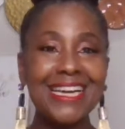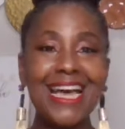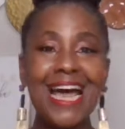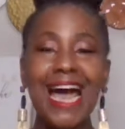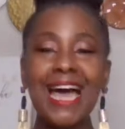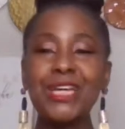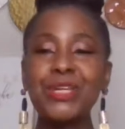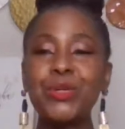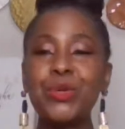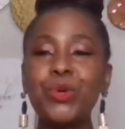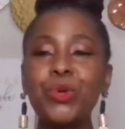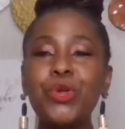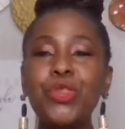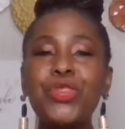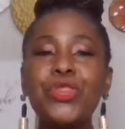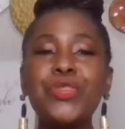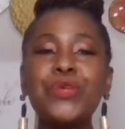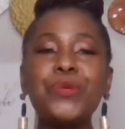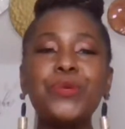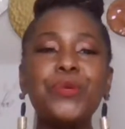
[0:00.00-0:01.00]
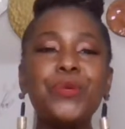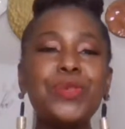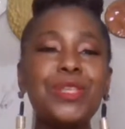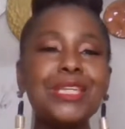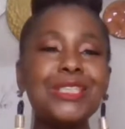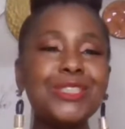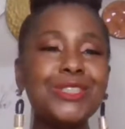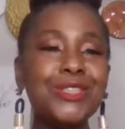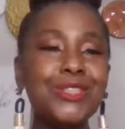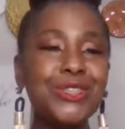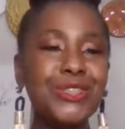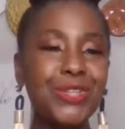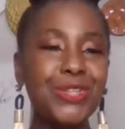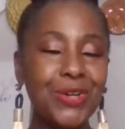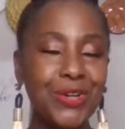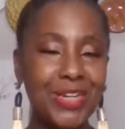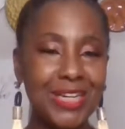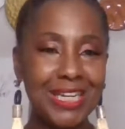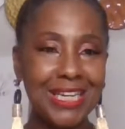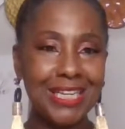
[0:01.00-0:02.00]
and go through this
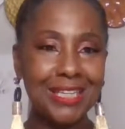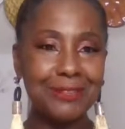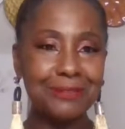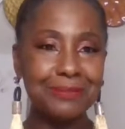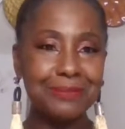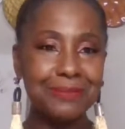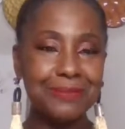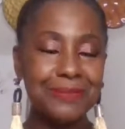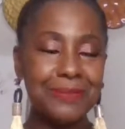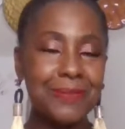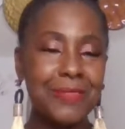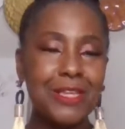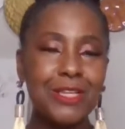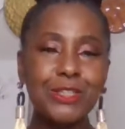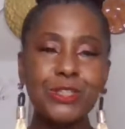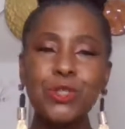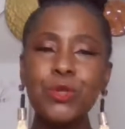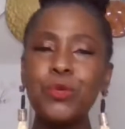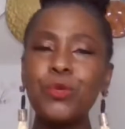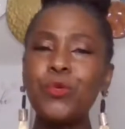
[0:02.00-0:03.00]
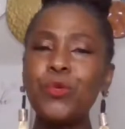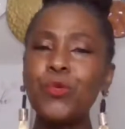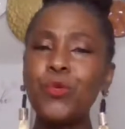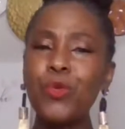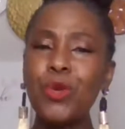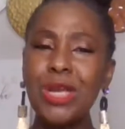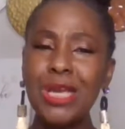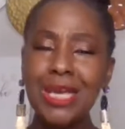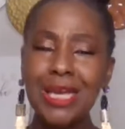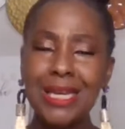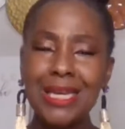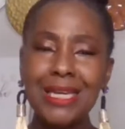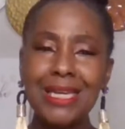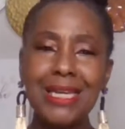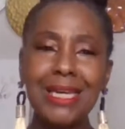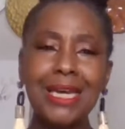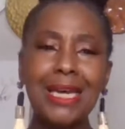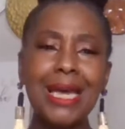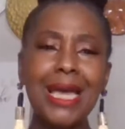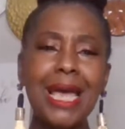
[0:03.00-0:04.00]
journey to
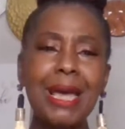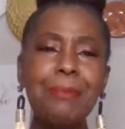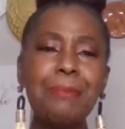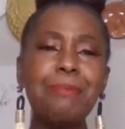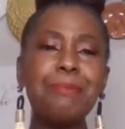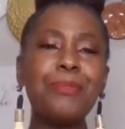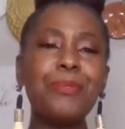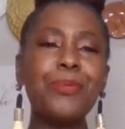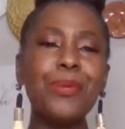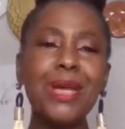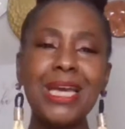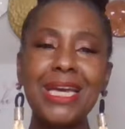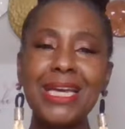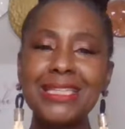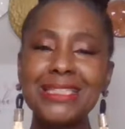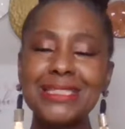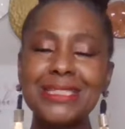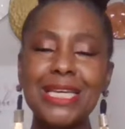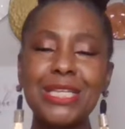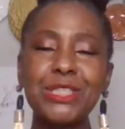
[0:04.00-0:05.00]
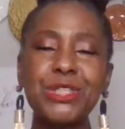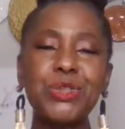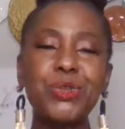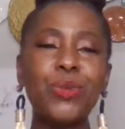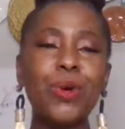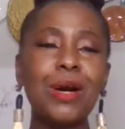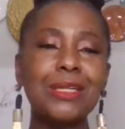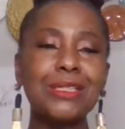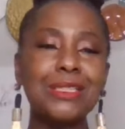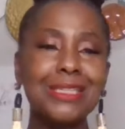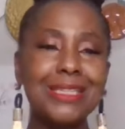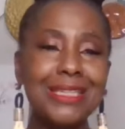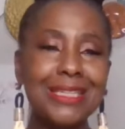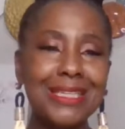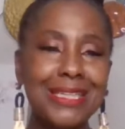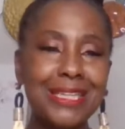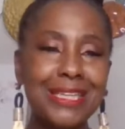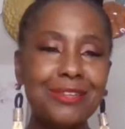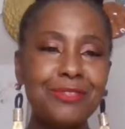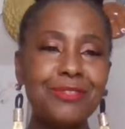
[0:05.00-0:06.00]
really embrace that you are to
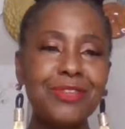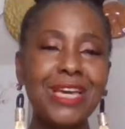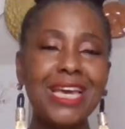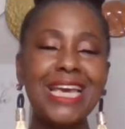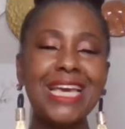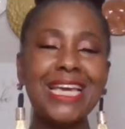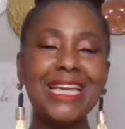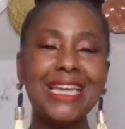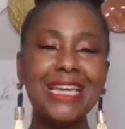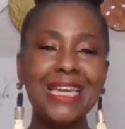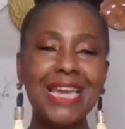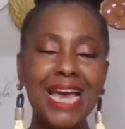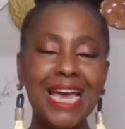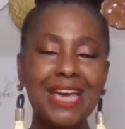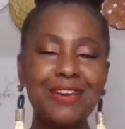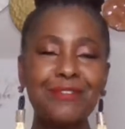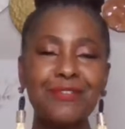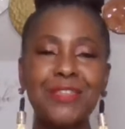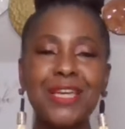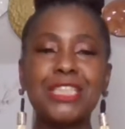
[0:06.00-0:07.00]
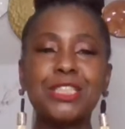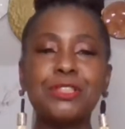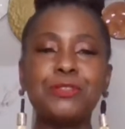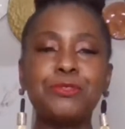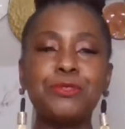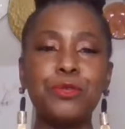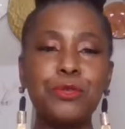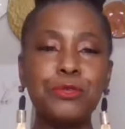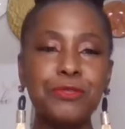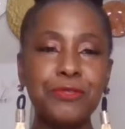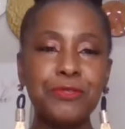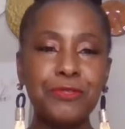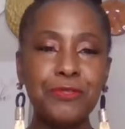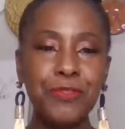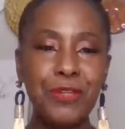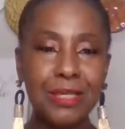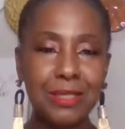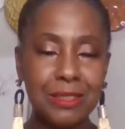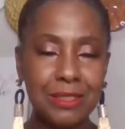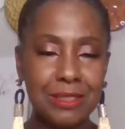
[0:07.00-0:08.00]
live a life that's
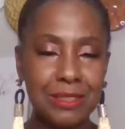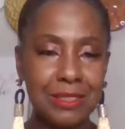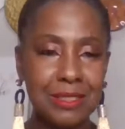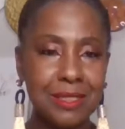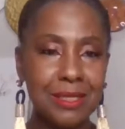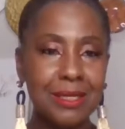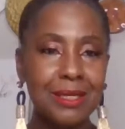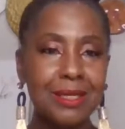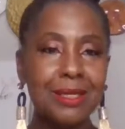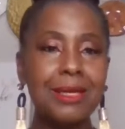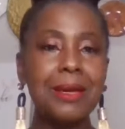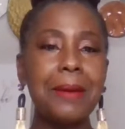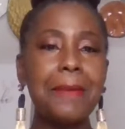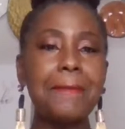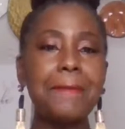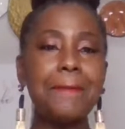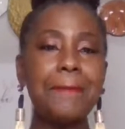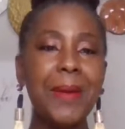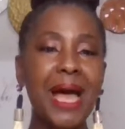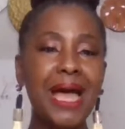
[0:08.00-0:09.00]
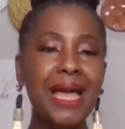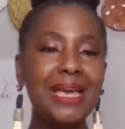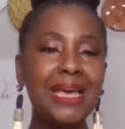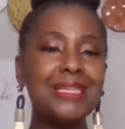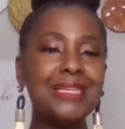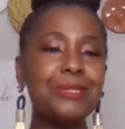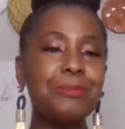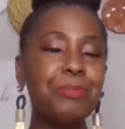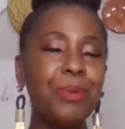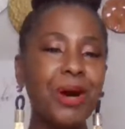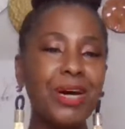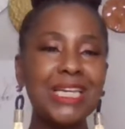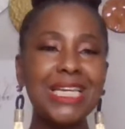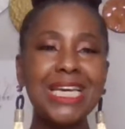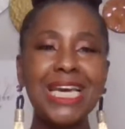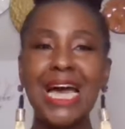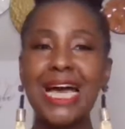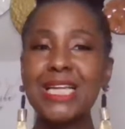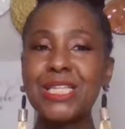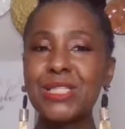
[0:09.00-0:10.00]
fulfilled, mind,
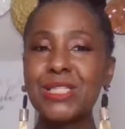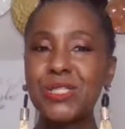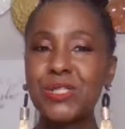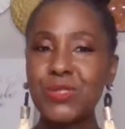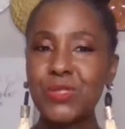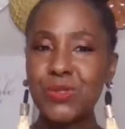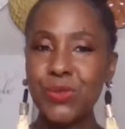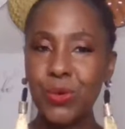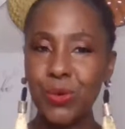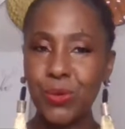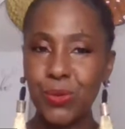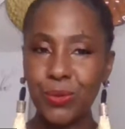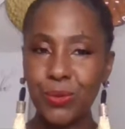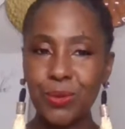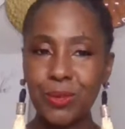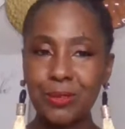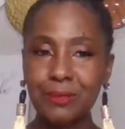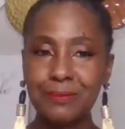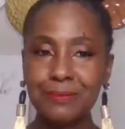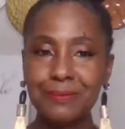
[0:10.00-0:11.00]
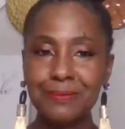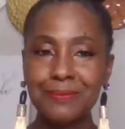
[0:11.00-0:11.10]
body, and soul,